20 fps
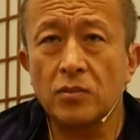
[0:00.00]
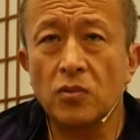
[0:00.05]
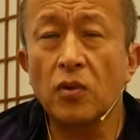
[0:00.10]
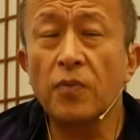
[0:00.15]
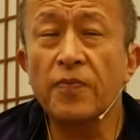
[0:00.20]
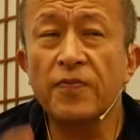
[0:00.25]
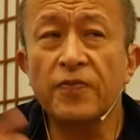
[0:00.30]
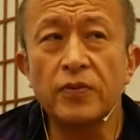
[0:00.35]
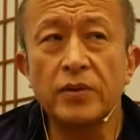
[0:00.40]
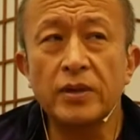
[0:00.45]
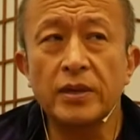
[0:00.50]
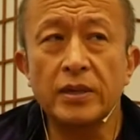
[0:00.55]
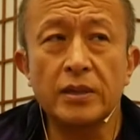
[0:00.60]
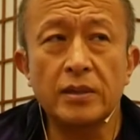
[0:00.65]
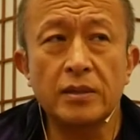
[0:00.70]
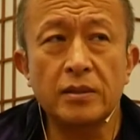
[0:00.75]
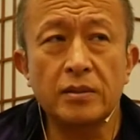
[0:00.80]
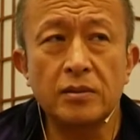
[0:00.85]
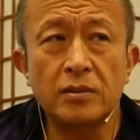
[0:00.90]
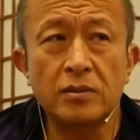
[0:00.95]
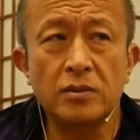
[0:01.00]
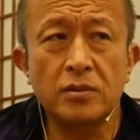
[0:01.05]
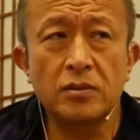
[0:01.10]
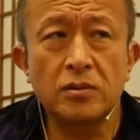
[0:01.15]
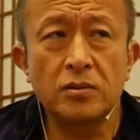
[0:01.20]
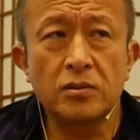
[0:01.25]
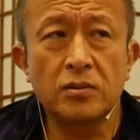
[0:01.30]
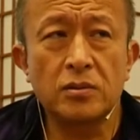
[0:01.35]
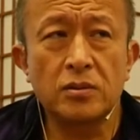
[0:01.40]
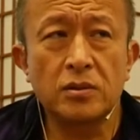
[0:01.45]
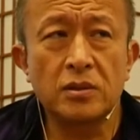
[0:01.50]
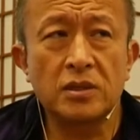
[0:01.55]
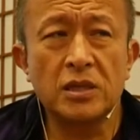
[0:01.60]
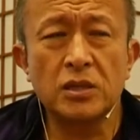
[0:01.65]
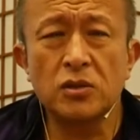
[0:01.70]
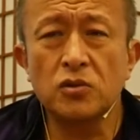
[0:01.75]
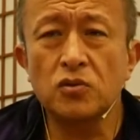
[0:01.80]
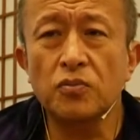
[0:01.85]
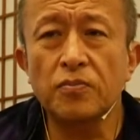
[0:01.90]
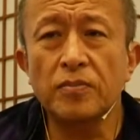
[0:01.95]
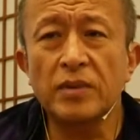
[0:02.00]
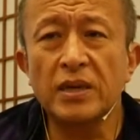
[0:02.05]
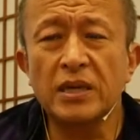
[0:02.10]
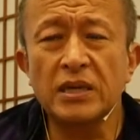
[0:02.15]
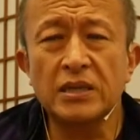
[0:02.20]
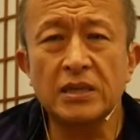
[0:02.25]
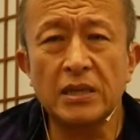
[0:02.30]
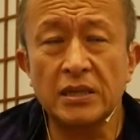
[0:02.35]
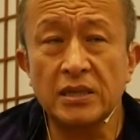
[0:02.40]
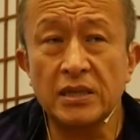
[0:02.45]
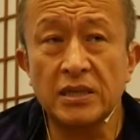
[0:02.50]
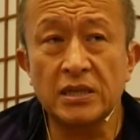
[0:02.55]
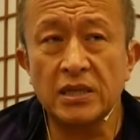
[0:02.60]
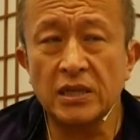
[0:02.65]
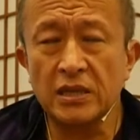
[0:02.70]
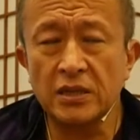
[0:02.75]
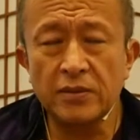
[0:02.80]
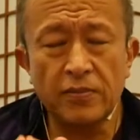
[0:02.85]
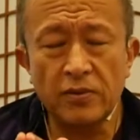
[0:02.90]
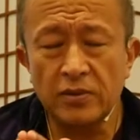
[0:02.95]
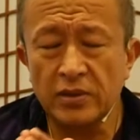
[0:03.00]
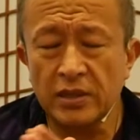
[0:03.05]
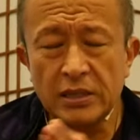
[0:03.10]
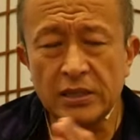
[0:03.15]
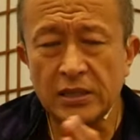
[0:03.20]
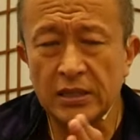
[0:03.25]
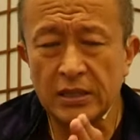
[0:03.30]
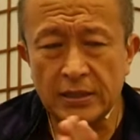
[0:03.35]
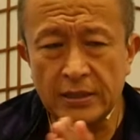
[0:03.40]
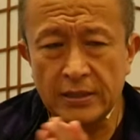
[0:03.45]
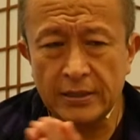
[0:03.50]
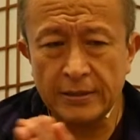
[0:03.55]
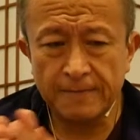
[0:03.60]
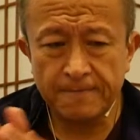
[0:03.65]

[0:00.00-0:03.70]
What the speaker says: hopefully, just to make it understandable. That's it.